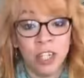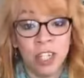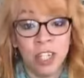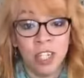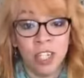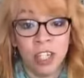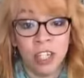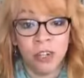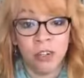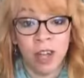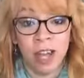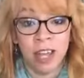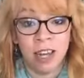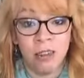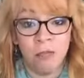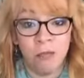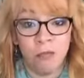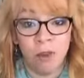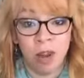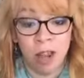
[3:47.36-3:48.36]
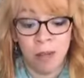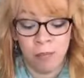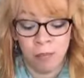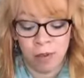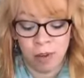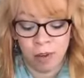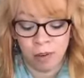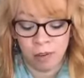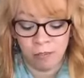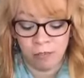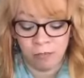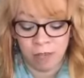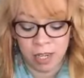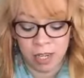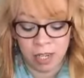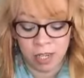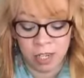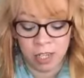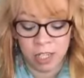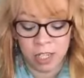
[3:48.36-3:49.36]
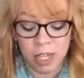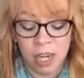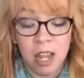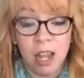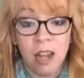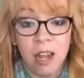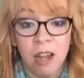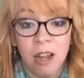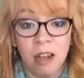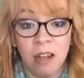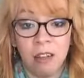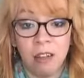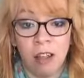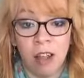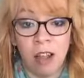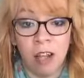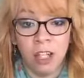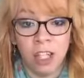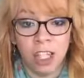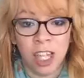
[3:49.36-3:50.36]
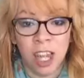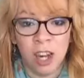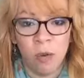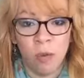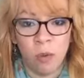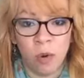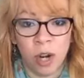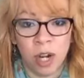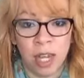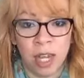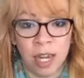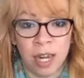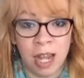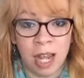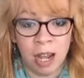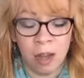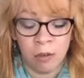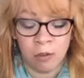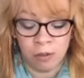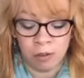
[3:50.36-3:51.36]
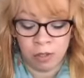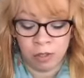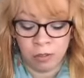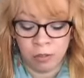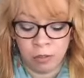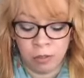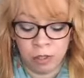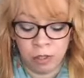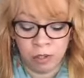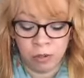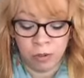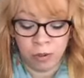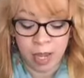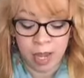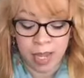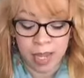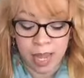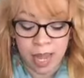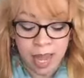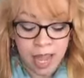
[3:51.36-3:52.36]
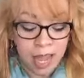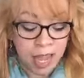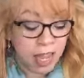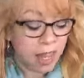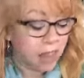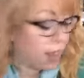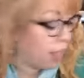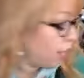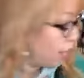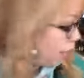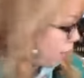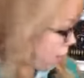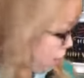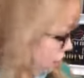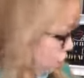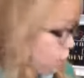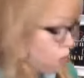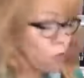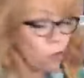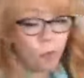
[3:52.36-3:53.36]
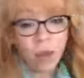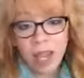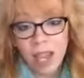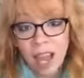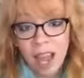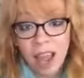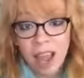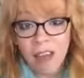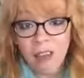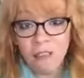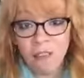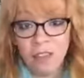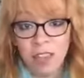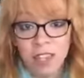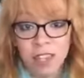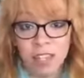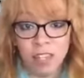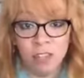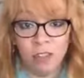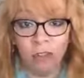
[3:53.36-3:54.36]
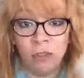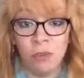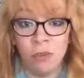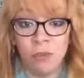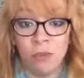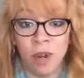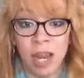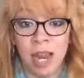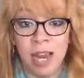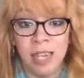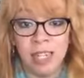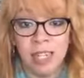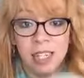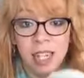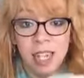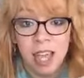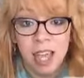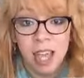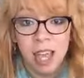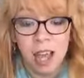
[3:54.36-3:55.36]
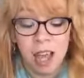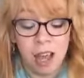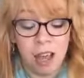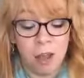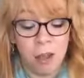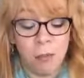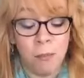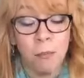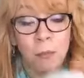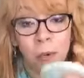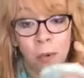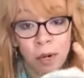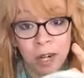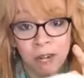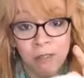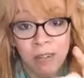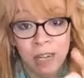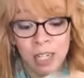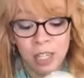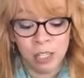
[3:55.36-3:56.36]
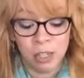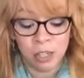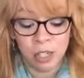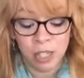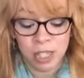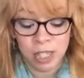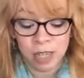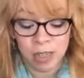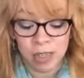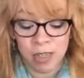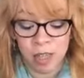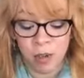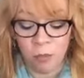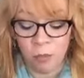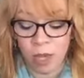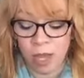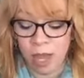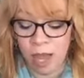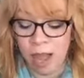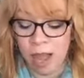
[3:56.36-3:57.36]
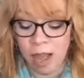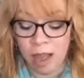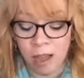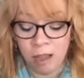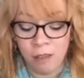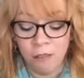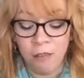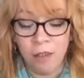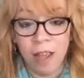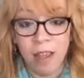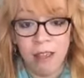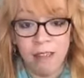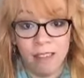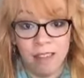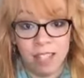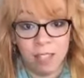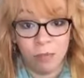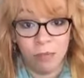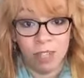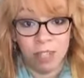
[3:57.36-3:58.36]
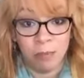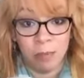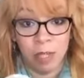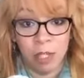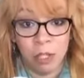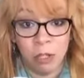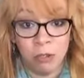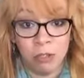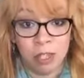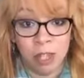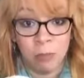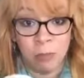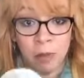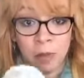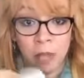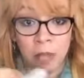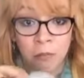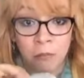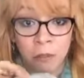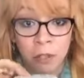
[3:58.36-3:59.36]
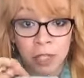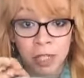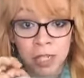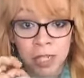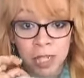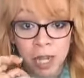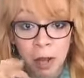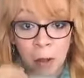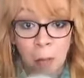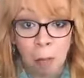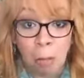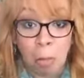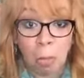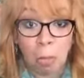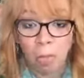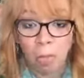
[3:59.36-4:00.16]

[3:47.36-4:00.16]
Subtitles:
you're going to just go ahead and rub your fingers along, just kind of work it out a little quick. And then we have these great board erasers that we have. This one's been used up a lot, if you can tell.